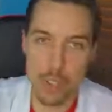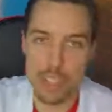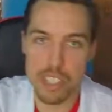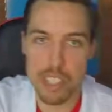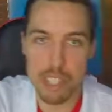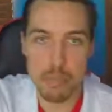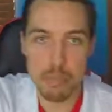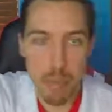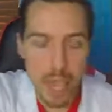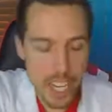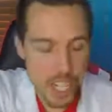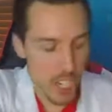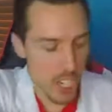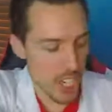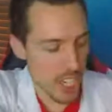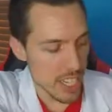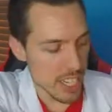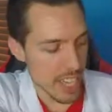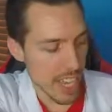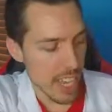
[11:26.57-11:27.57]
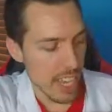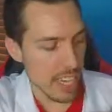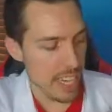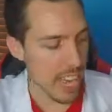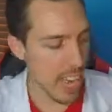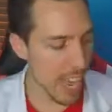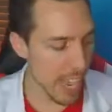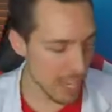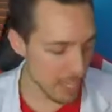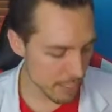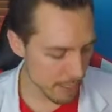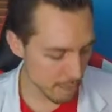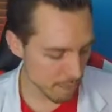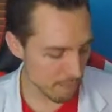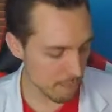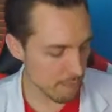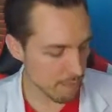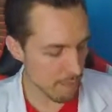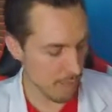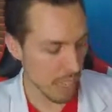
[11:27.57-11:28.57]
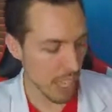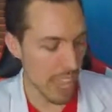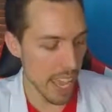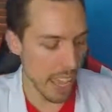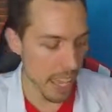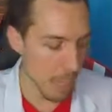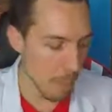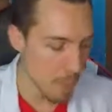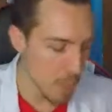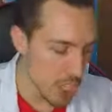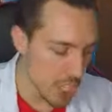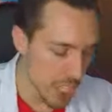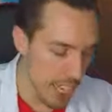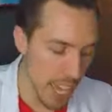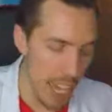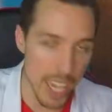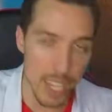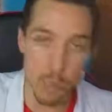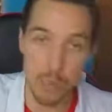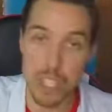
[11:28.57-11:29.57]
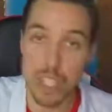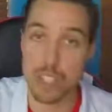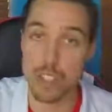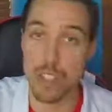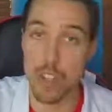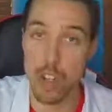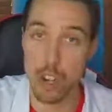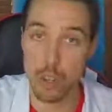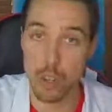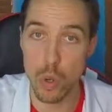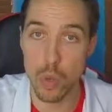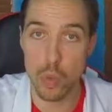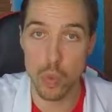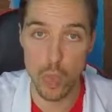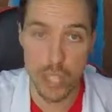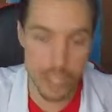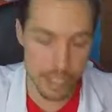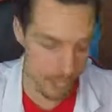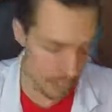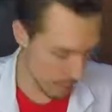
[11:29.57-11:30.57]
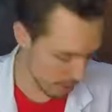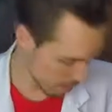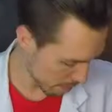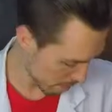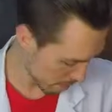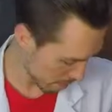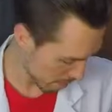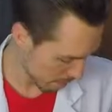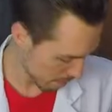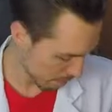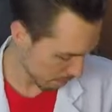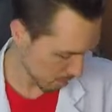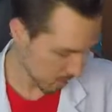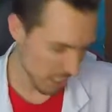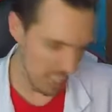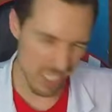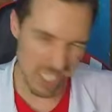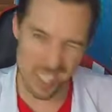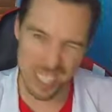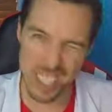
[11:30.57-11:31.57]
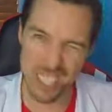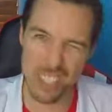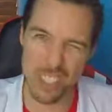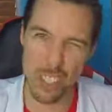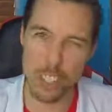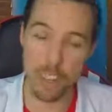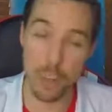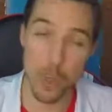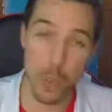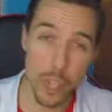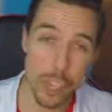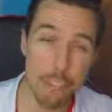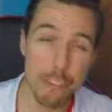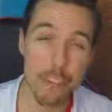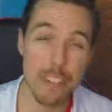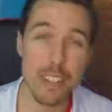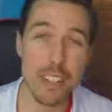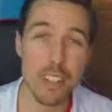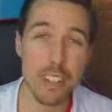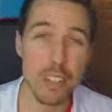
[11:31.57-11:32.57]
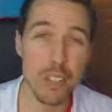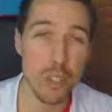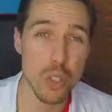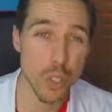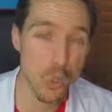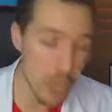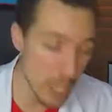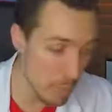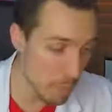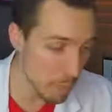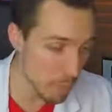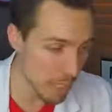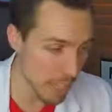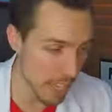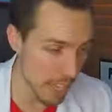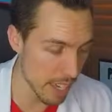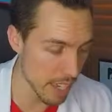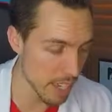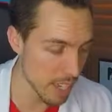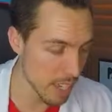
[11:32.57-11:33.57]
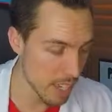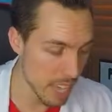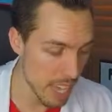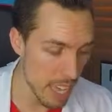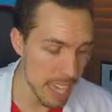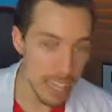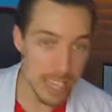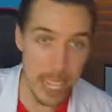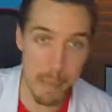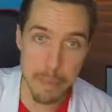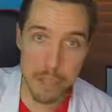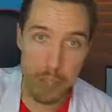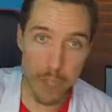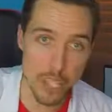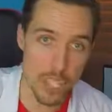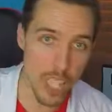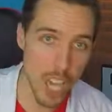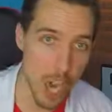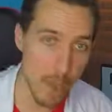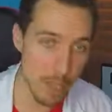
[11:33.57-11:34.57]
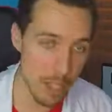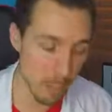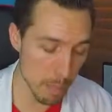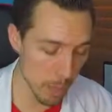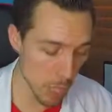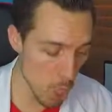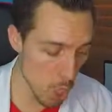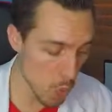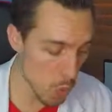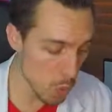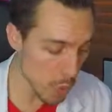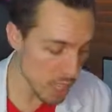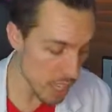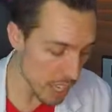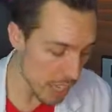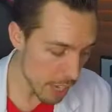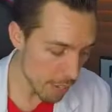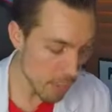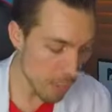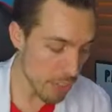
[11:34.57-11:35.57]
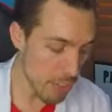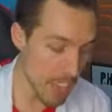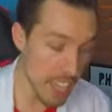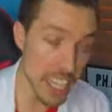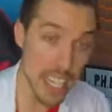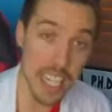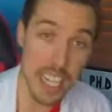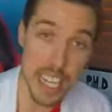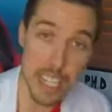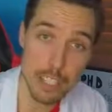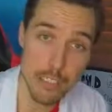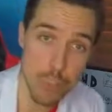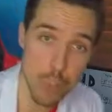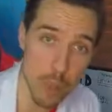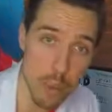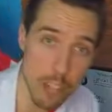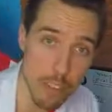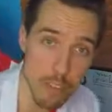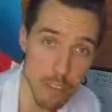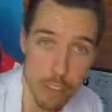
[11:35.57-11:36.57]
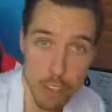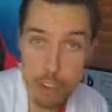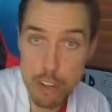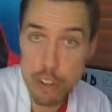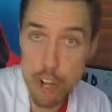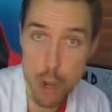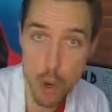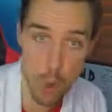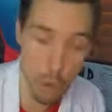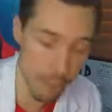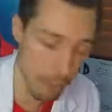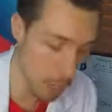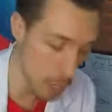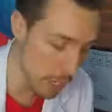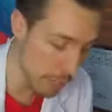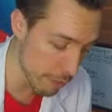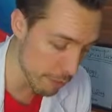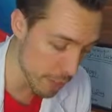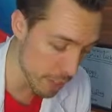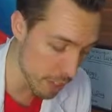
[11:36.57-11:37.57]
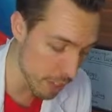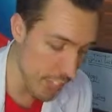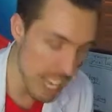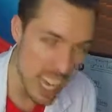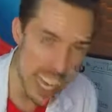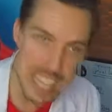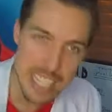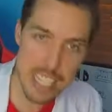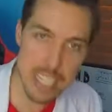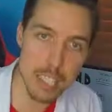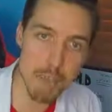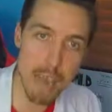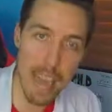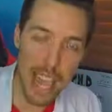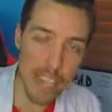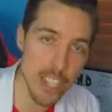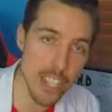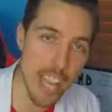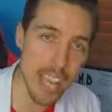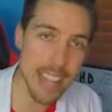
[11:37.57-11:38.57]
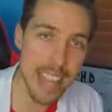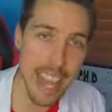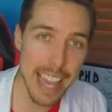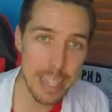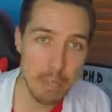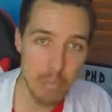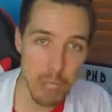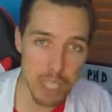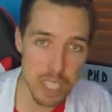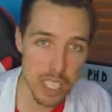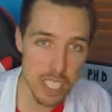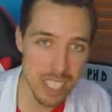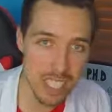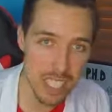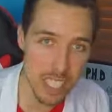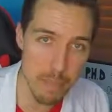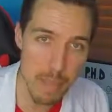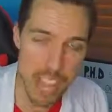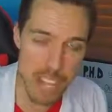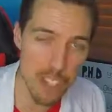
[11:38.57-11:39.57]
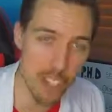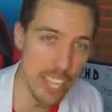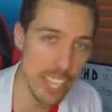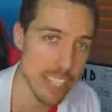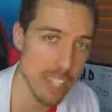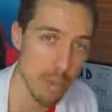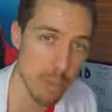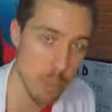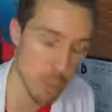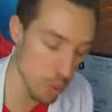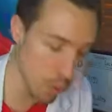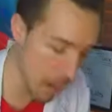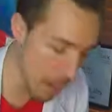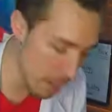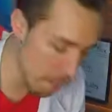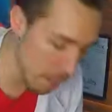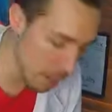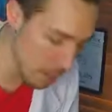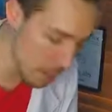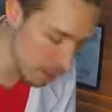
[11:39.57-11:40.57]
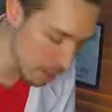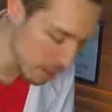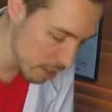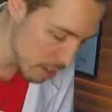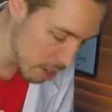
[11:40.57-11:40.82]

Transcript: this patient, Tech 9, and MGK with the song No Reason. Does he deserve a refill or a replay? Let me know in the comments below if you think yes for refill or no for refill. Smash that like button, smash that subscribe button.